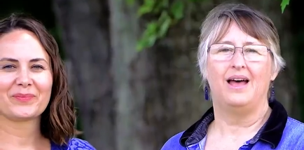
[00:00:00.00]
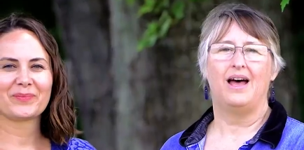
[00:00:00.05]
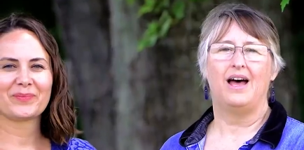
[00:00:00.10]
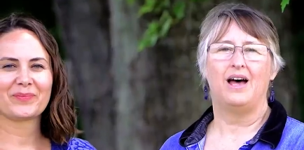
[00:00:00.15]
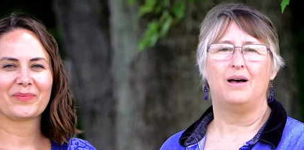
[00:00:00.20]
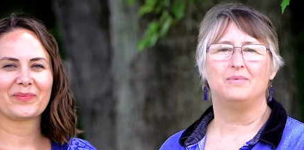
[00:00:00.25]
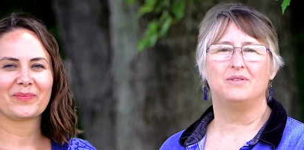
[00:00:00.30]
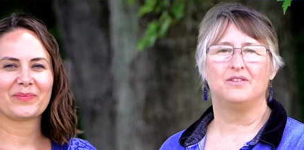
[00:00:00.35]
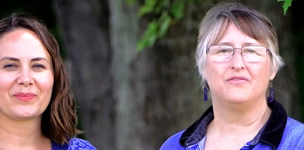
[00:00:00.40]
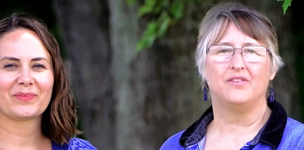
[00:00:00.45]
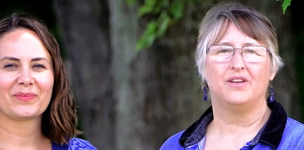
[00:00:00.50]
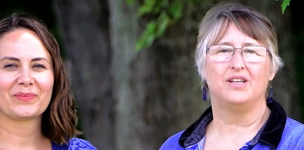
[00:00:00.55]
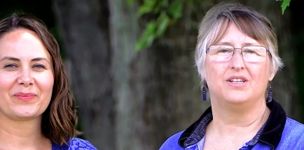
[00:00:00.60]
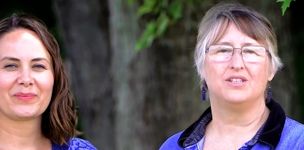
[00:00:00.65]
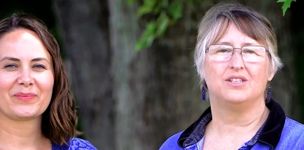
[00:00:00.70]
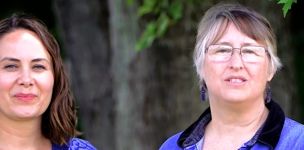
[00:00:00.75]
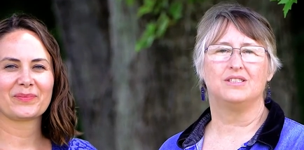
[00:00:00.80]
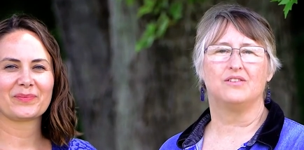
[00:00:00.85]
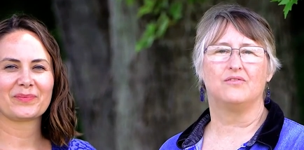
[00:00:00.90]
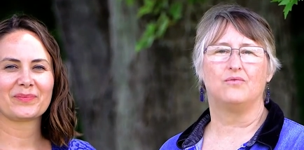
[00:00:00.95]

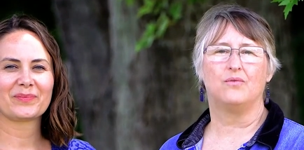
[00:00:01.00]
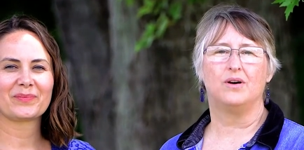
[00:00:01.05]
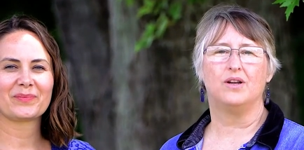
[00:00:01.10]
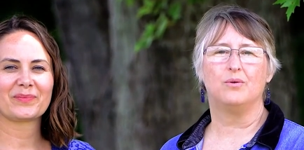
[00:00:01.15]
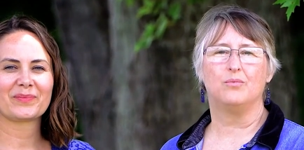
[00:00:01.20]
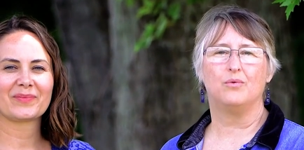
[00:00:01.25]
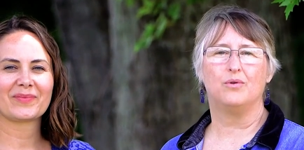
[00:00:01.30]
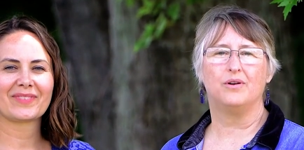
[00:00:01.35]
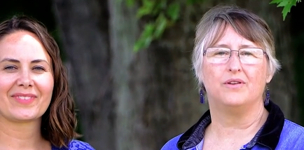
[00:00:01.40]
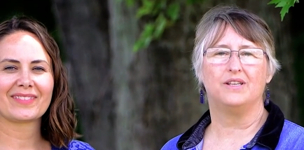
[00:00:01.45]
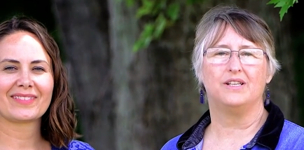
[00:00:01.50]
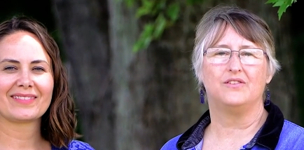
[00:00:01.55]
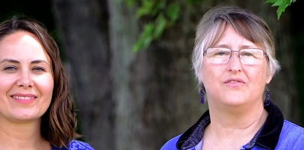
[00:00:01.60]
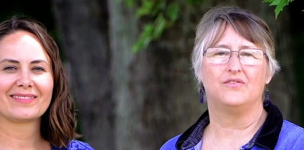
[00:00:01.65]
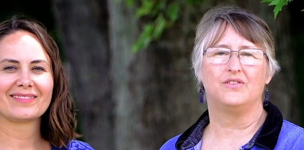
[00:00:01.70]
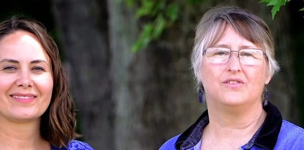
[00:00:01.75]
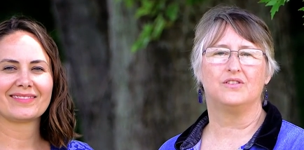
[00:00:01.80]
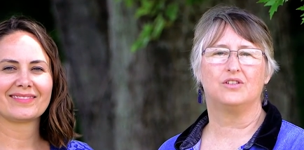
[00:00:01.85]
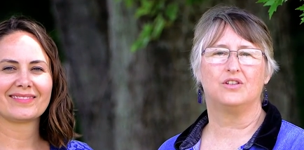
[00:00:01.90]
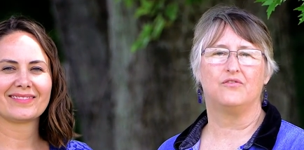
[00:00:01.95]
Speaker 1: Observations of one or more of
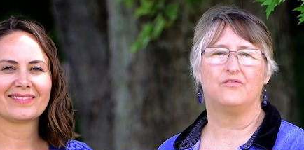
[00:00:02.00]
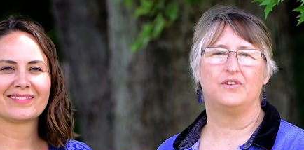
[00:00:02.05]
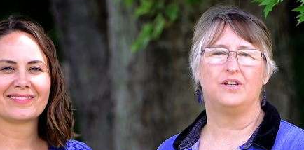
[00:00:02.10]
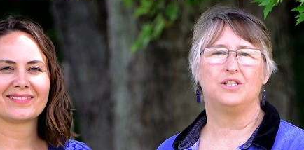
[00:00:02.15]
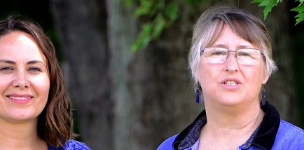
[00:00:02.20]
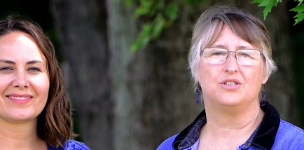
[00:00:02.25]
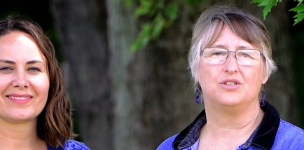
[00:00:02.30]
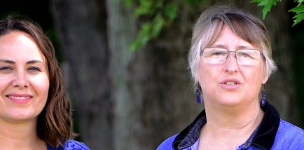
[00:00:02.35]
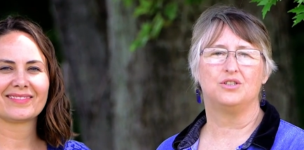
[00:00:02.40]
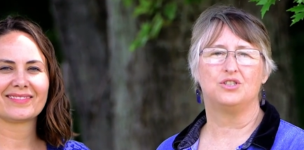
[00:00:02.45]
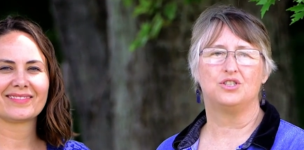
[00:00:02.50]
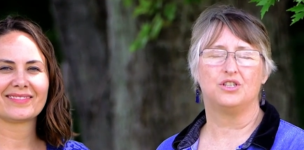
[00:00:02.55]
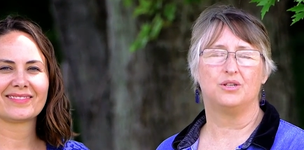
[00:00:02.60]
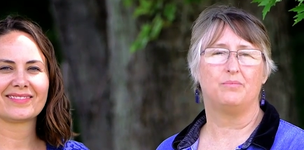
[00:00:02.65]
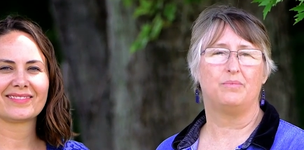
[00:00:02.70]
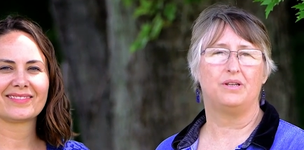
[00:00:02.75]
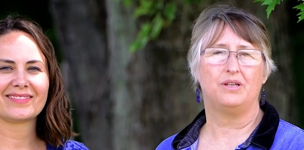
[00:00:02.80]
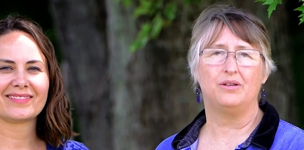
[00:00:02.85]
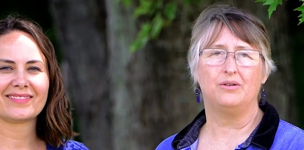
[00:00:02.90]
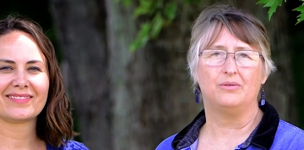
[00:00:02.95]
these physical features
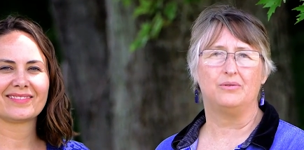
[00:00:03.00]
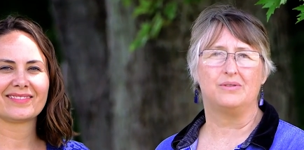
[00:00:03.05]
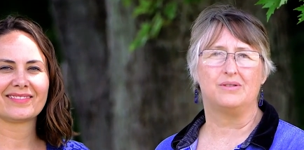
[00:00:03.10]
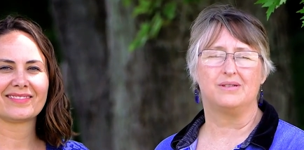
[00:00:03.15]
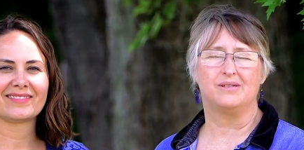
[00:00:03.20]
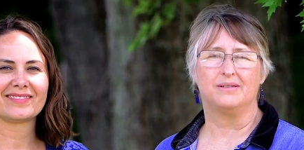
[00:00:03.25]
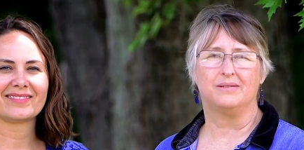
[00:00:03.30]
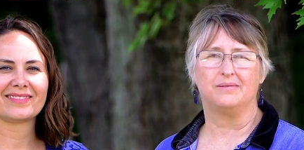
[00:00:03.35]
should be used.